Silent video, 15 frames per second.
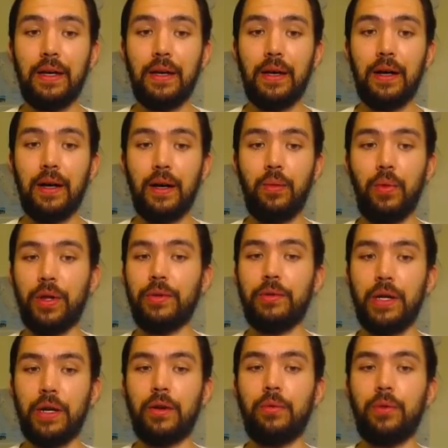whether or
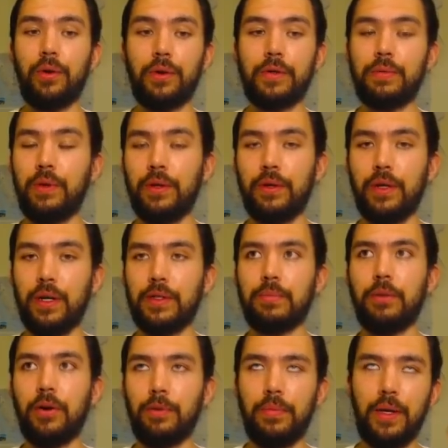not it works, whether or not
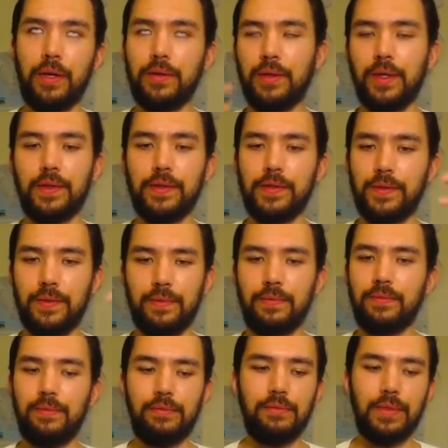Sparkman does
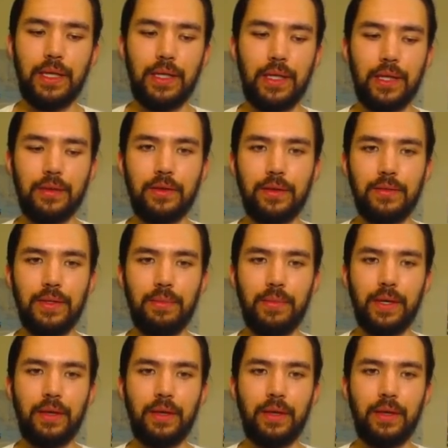I don't know, something.